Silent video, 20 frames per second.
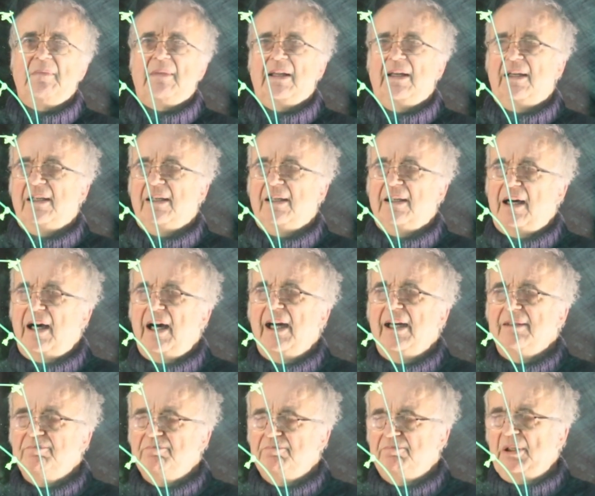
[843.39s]

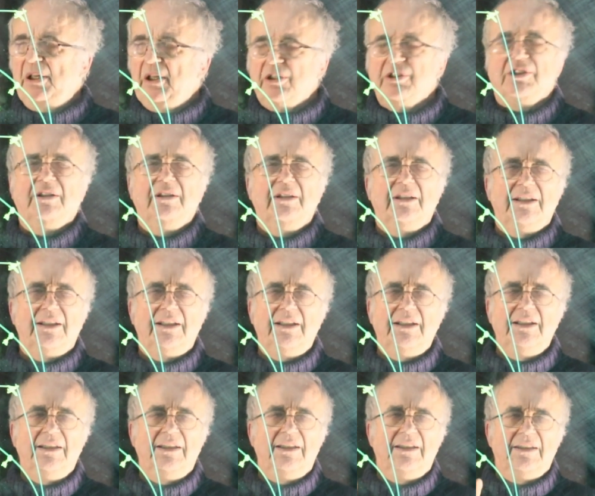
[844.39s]
I
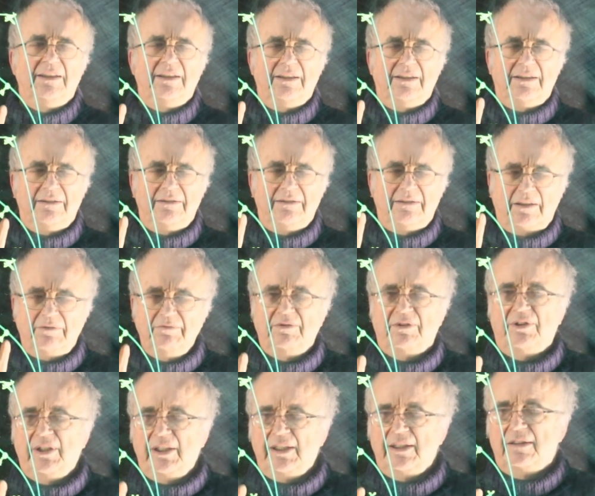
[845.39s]
personally don't
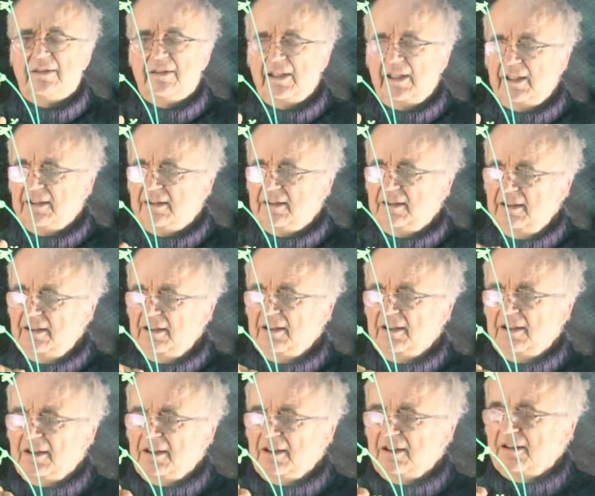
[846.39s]
think that
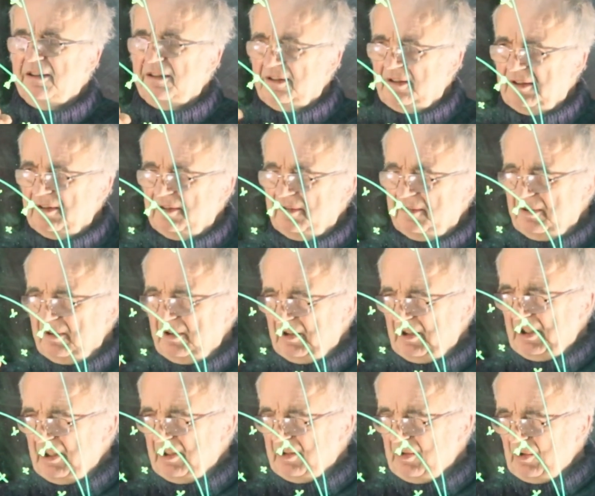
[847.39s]

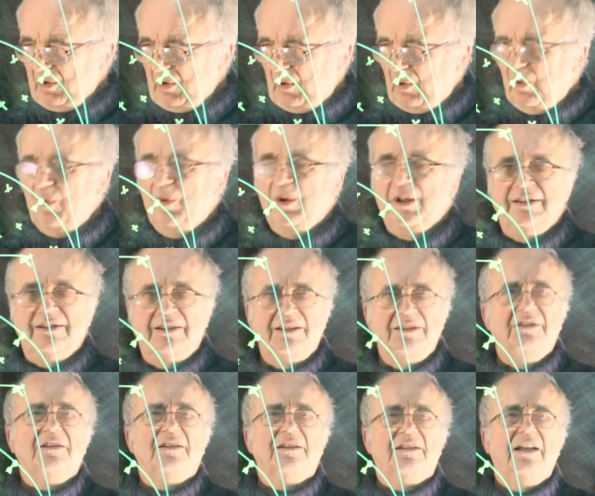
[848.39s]
it always
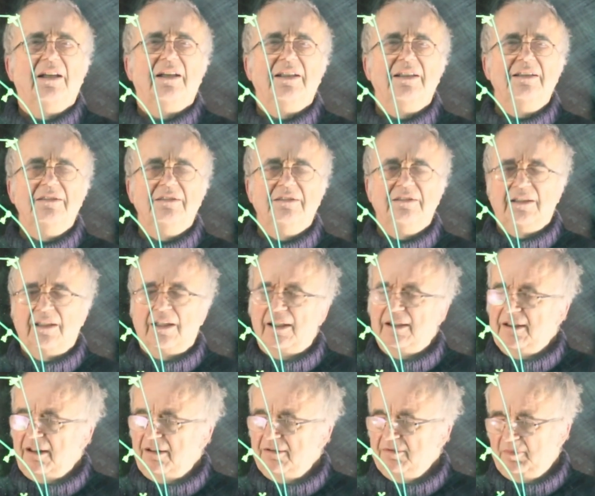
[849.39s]
is the case. I
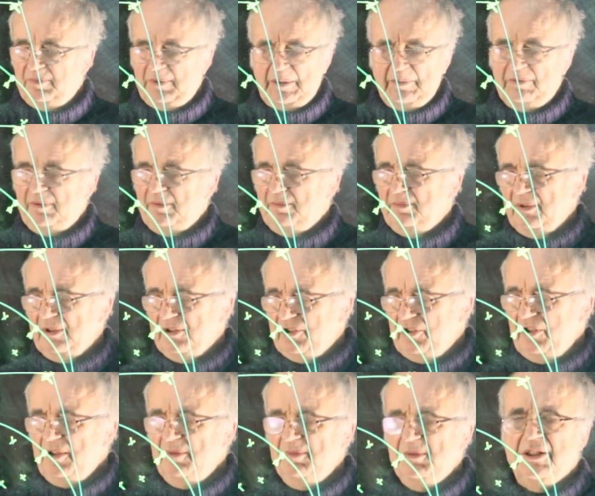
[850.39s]
know people
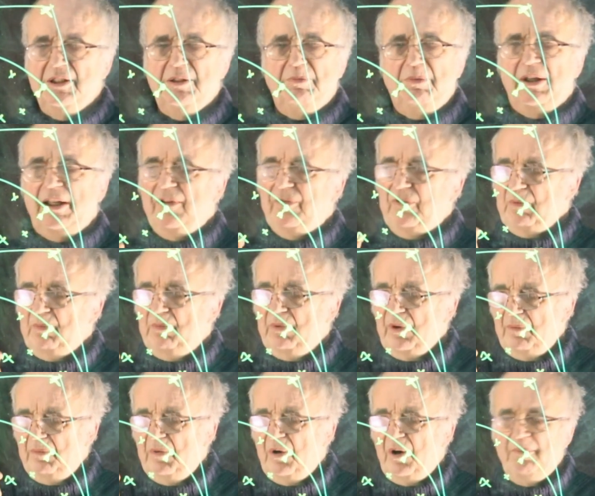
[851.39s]
assume this, but if you
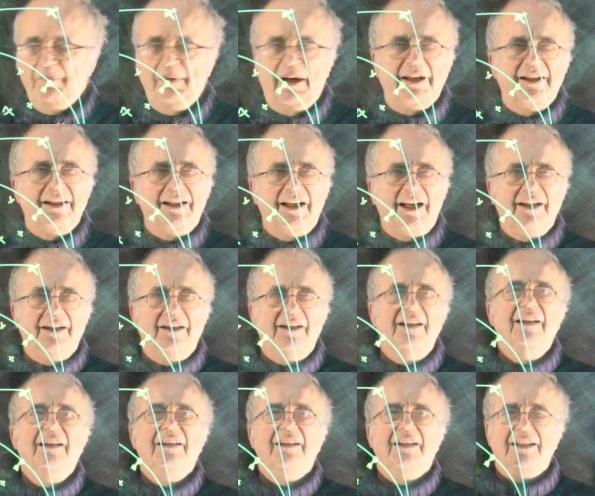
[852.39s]
put more money in,
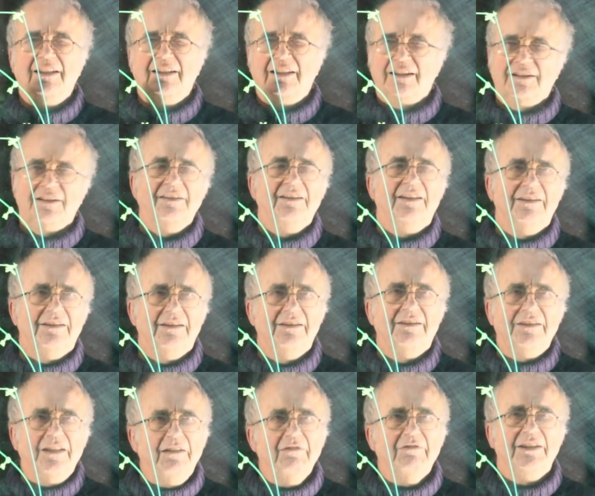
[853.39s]
it doesn't
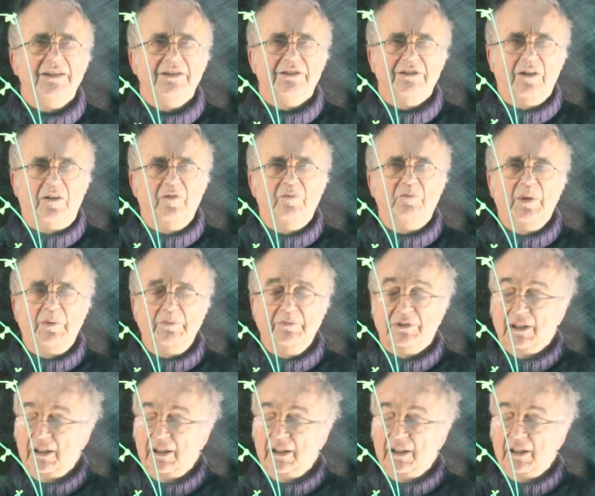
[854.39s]
necessarily solve problems.